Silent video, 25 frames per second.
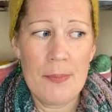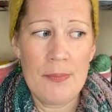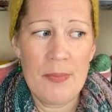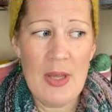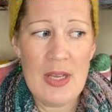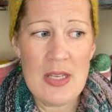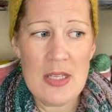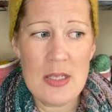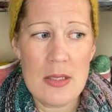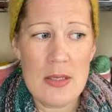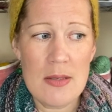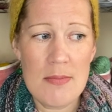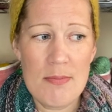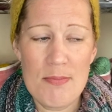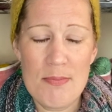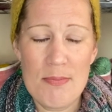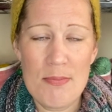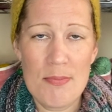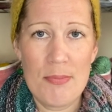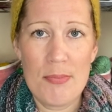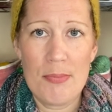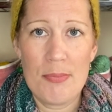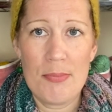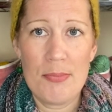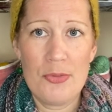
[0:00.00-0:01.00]
they
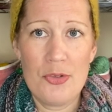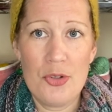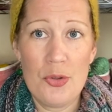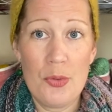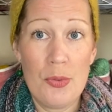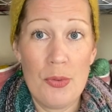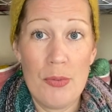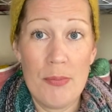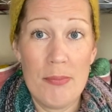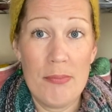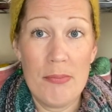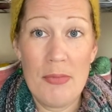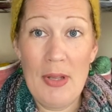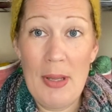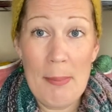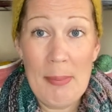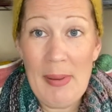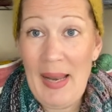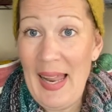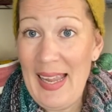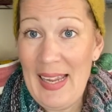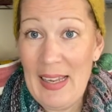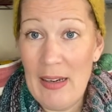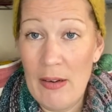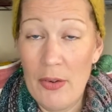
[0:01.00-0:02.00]
do they
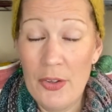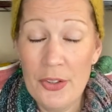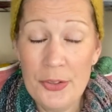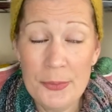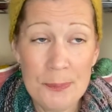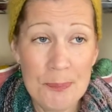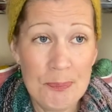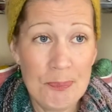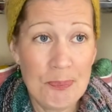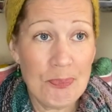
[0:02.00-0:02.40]
play a lot.